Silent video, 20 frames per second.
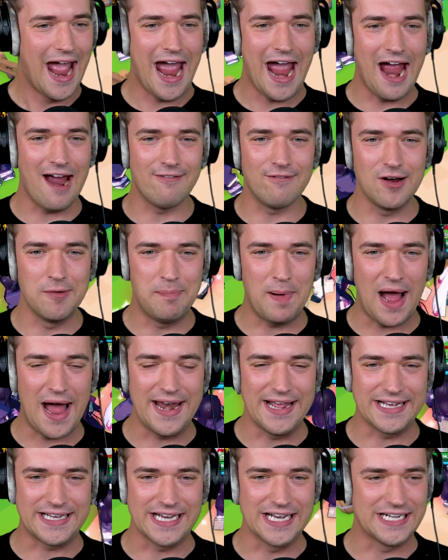
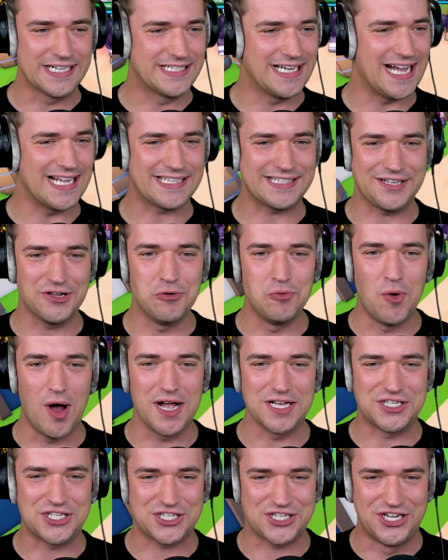Everybody can get the
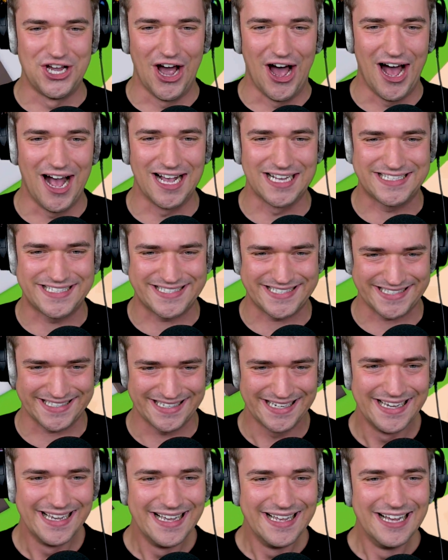one-shots.
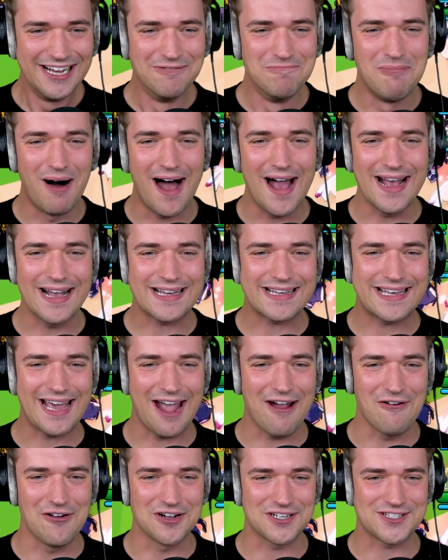My
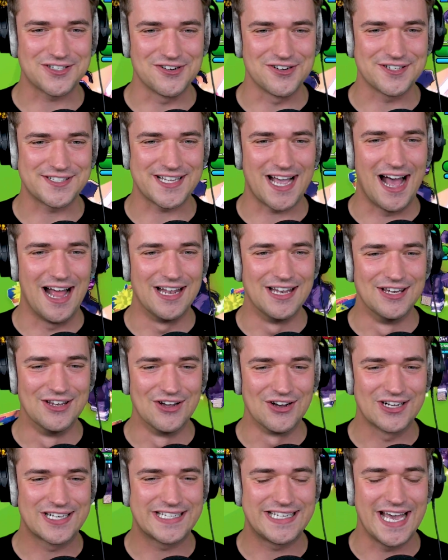characters are
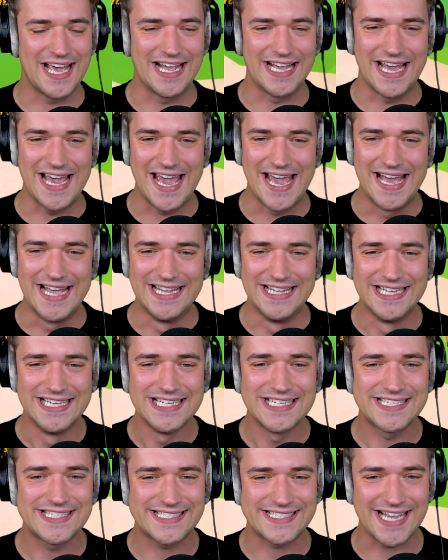looking
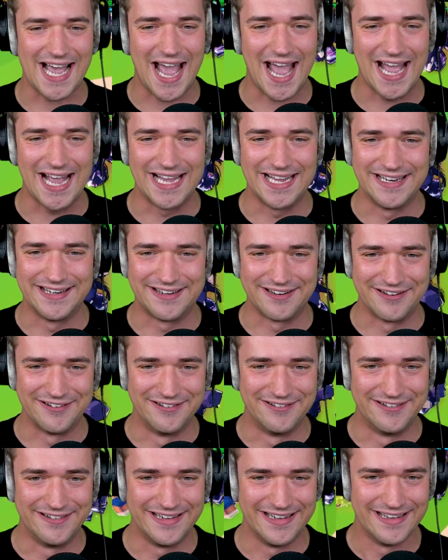insane,
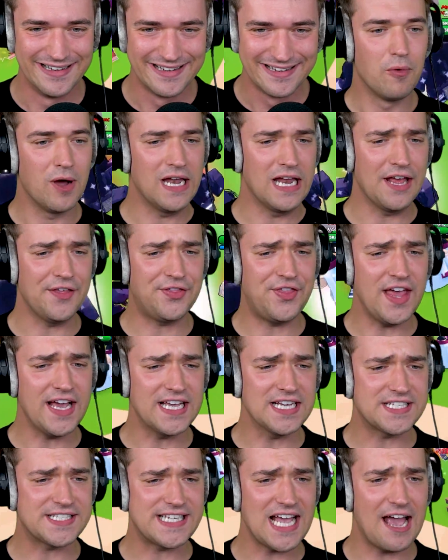dude. Well, I think
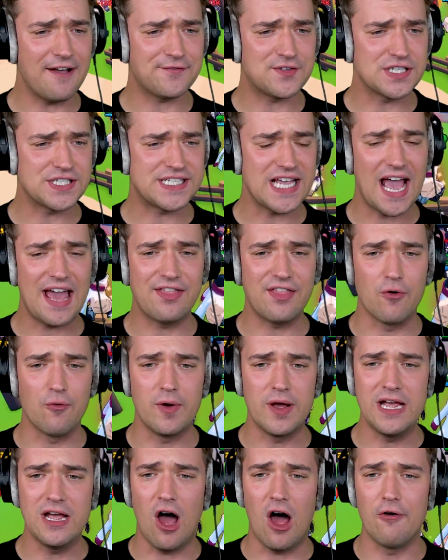it's safe to say that
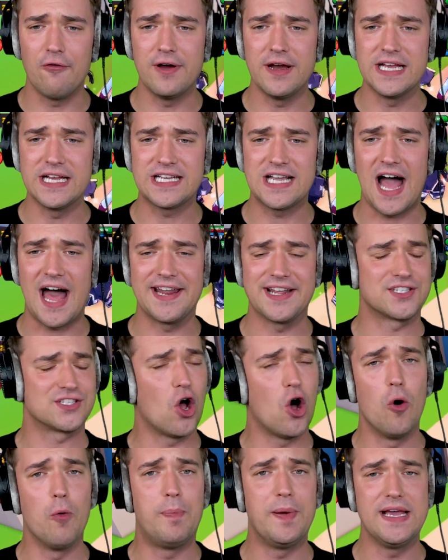we already got as
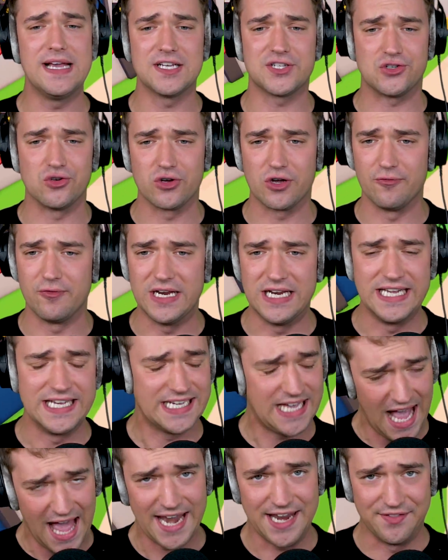O P as you can really
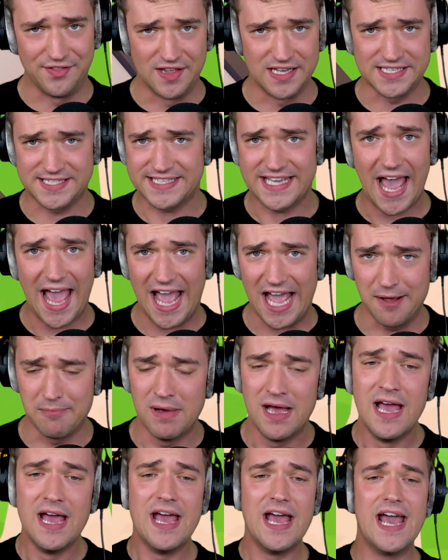get in this game.
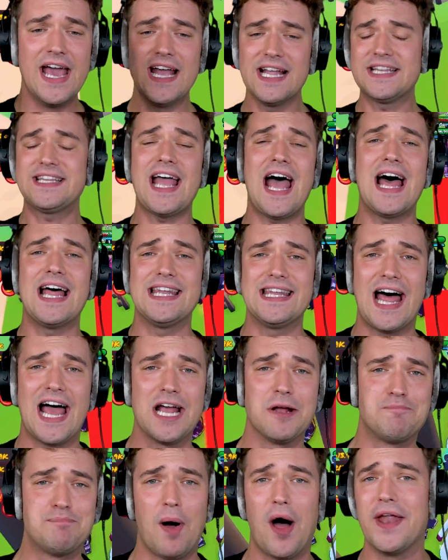Hit that
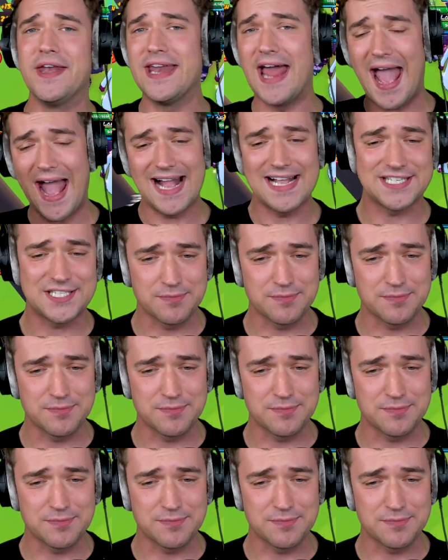like button and